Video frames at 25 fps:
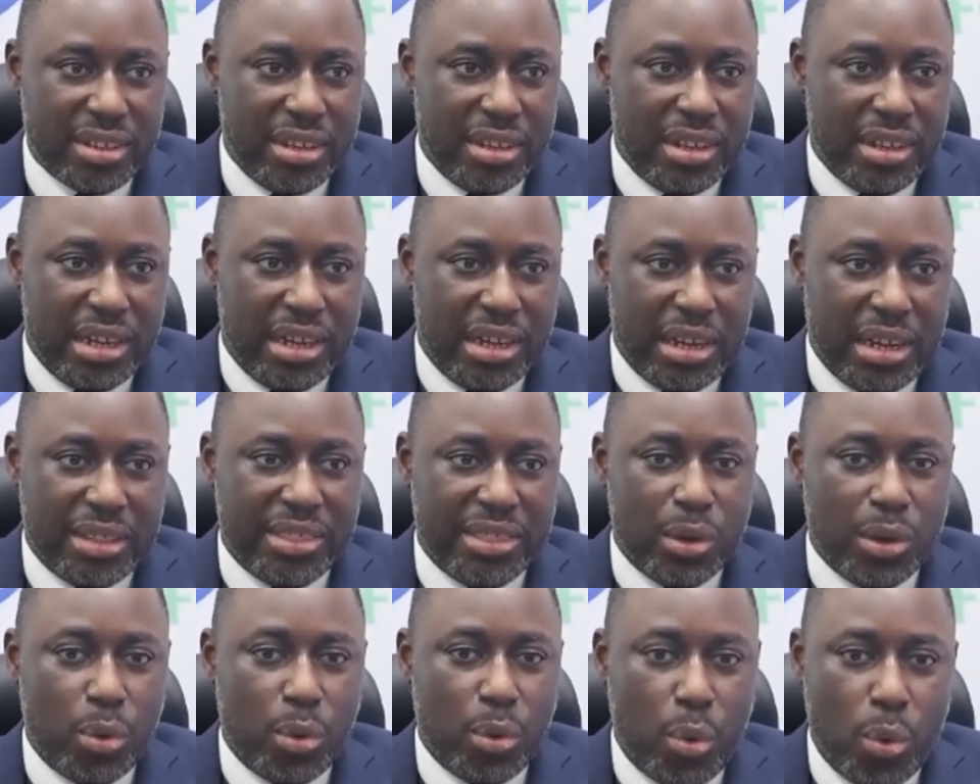
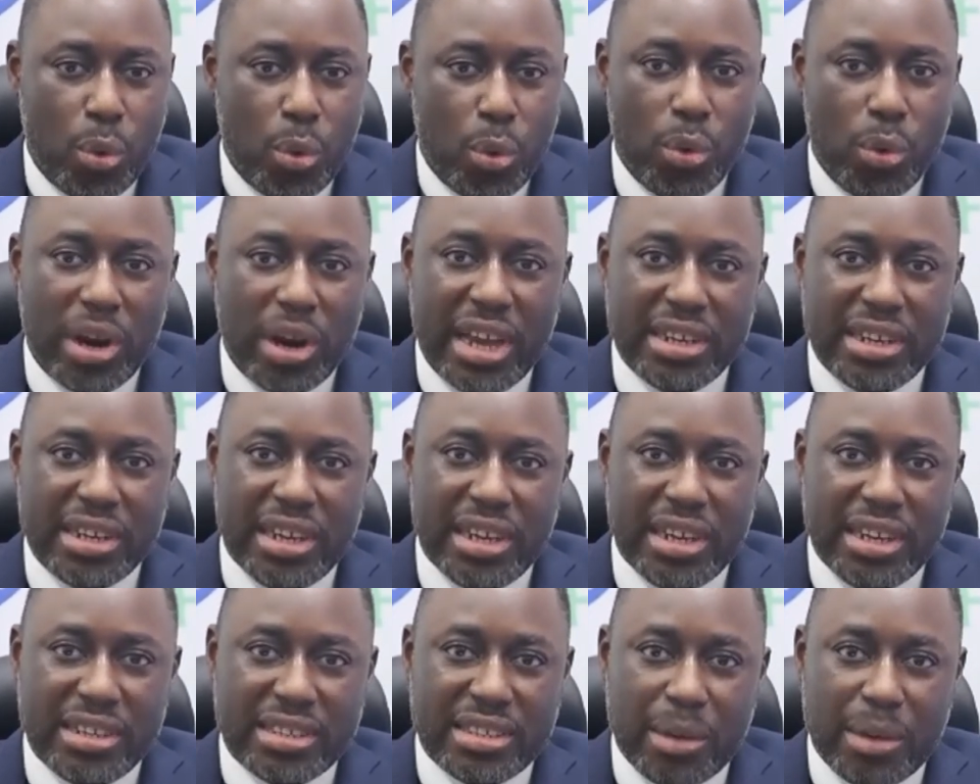The whole idea
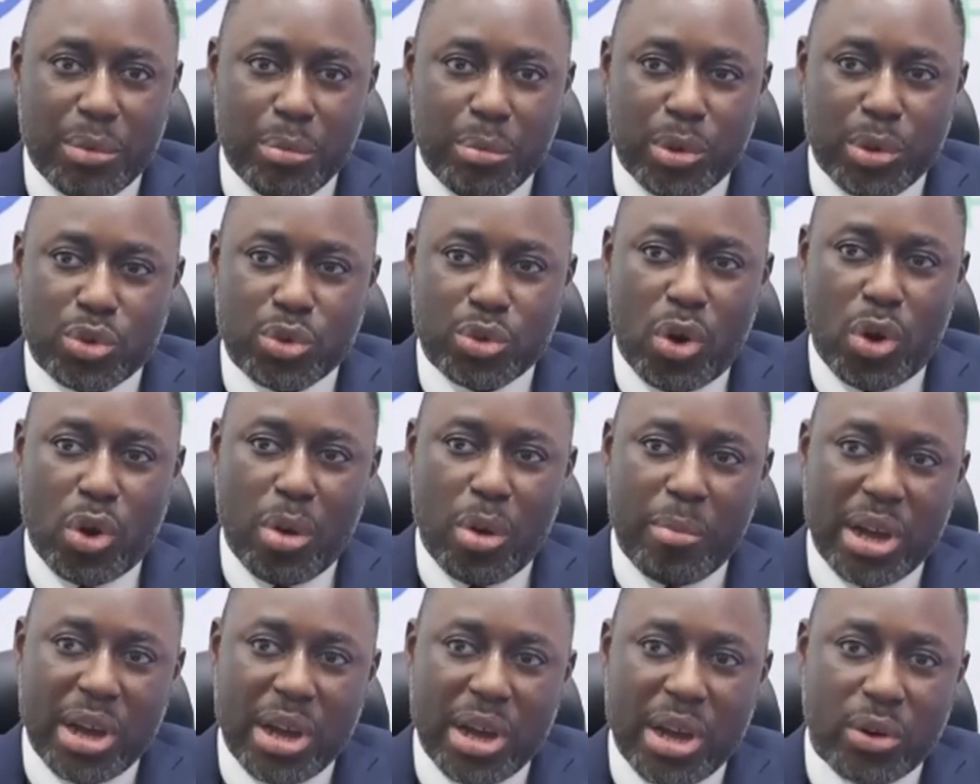is that we must
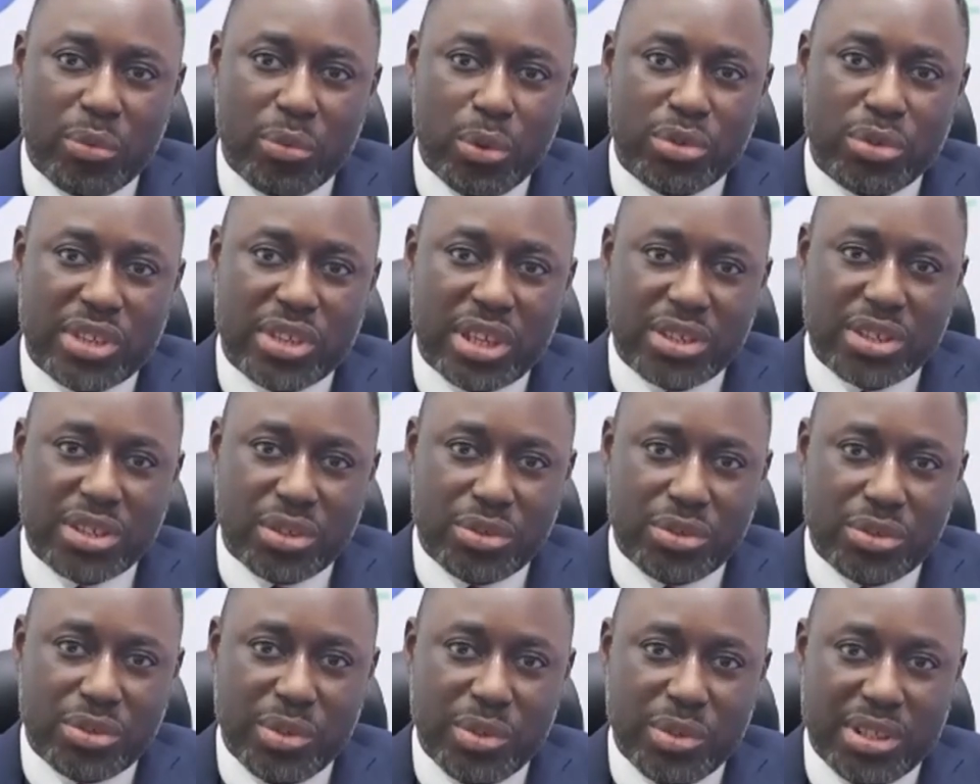come out of those
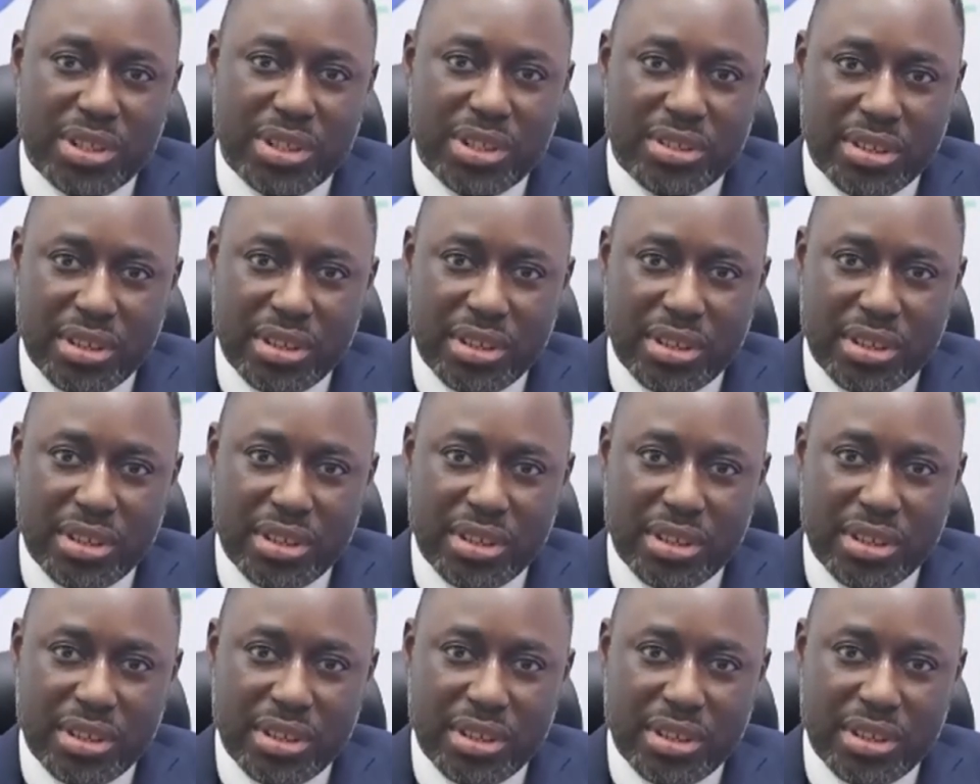sessions with